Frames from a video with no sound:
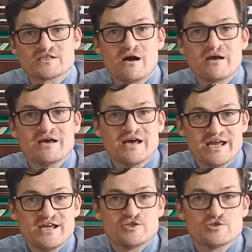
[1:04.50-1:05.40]
entire
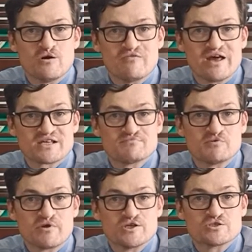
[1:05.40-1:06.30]
age of
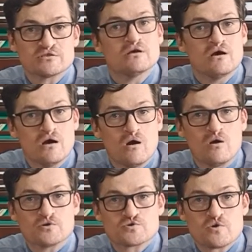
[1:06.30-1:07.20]
exploration
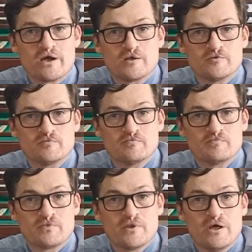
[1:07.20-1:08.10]
on trial.
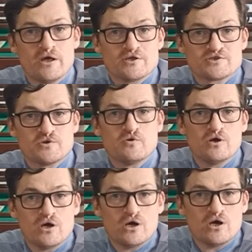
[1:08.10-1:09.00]

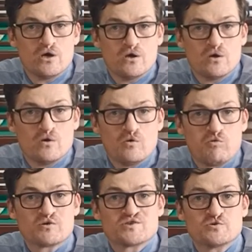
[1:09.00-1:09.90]
So
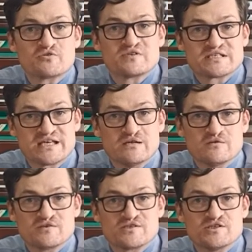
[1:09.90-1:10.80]
what sort of
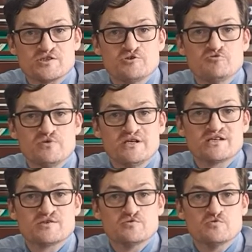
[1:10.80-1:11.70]
skills do you
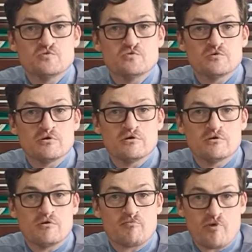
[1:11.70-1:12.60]
need to
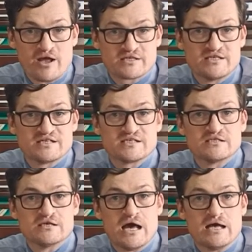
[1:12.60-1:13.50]

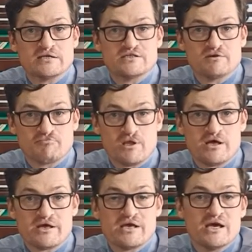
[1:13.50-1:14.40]
practice and
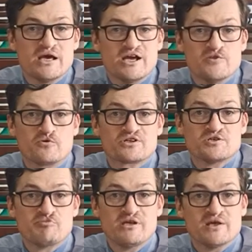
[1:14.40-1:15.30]
apply in order
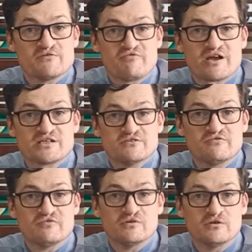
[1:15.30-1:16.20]
to be an
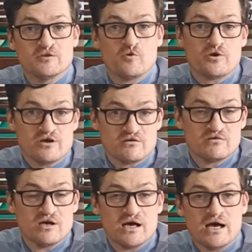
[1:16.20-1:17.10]
effective
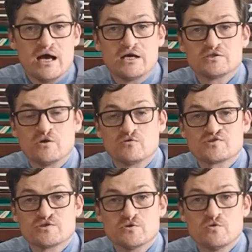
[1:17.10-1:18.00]
lawyer and
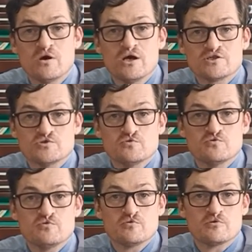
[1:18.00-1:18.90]
also
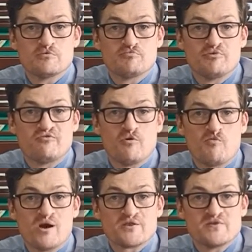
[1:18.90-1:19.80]
to
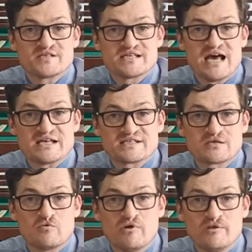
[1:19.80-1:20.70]
perform well in this
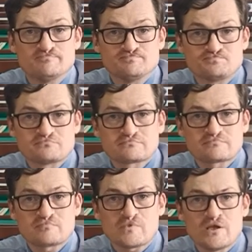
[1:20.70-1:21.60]
task?
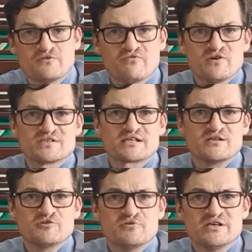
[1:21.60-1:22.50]
Well, the first
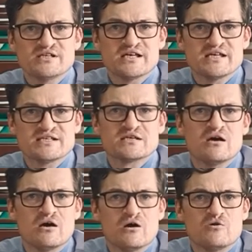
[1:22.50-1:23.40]
skill you need
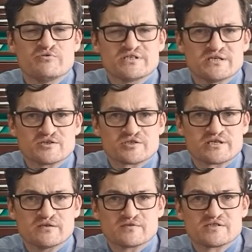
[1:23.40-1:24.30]
is research
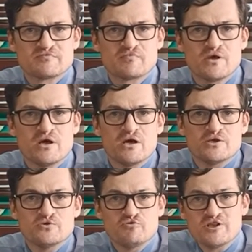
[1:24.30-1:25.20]
skills.
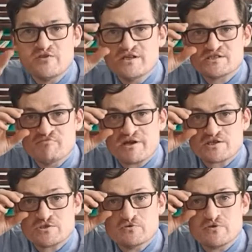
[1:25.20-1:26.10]
You really need to make
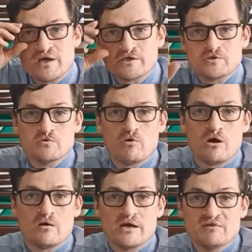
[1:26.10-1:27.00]
sure that you
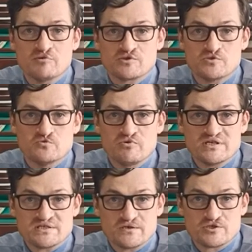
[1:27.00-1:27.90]
are able to
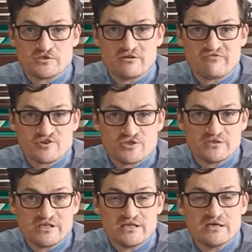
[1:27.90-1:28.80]
research
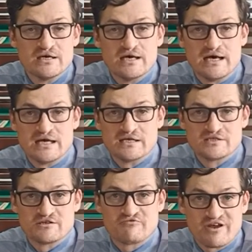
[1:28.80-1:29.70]
efficiently
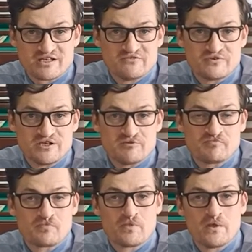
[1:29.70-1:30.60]
and
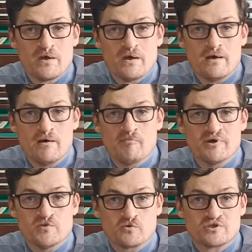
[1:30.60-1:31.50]
effectively
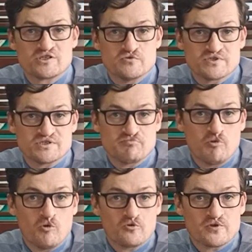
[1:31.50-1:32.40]
um, in order to
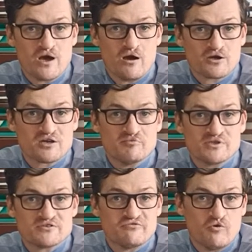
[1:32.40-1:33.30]
support the
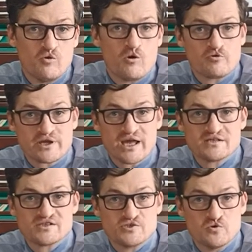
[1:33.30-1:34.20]
arguments for or
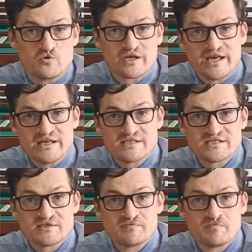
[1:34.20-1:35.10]
against your
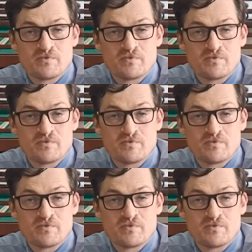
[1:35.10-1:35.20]
case.